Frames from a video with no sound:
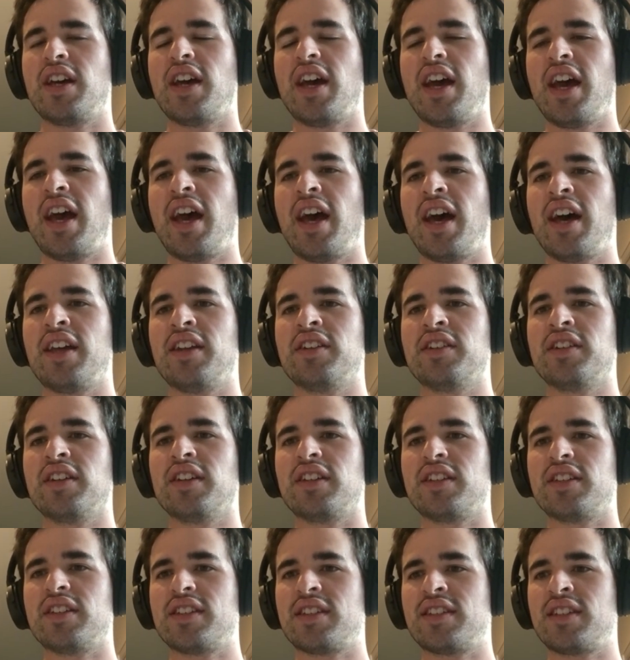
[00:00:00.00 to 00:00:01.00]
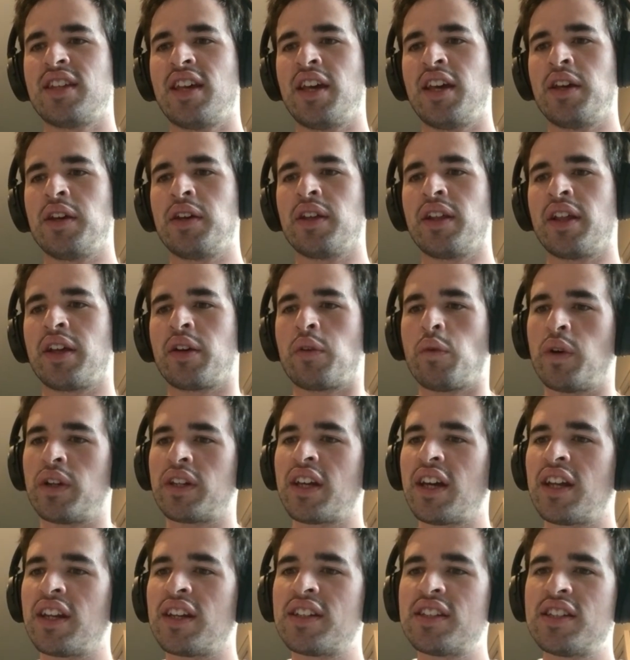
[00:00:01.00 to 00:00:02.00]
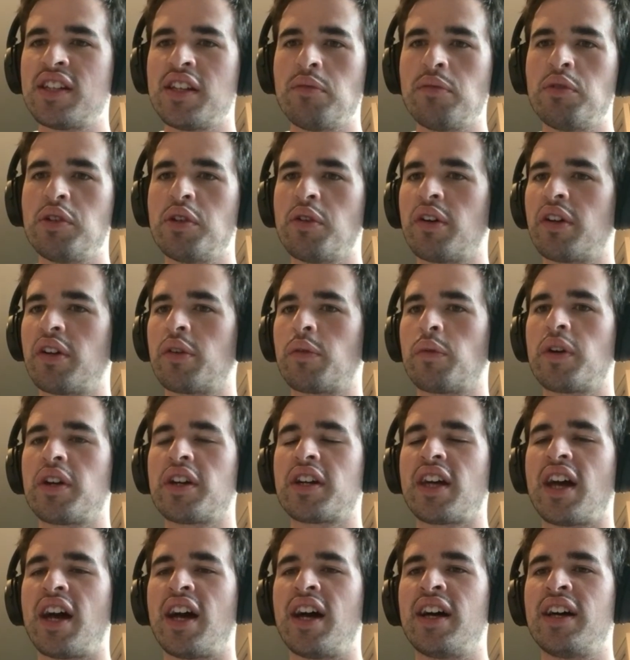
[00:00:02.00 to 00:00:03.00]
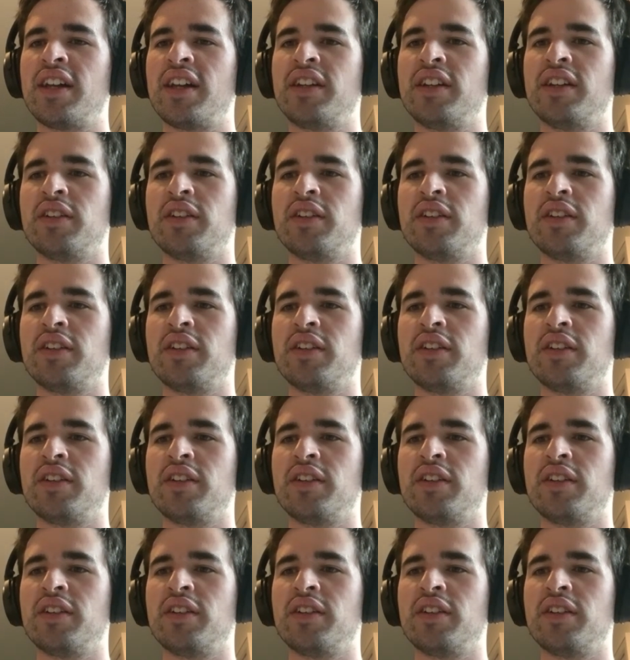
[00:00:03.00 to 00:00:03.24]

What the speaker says: and say, like, what kind of team do you want to work on?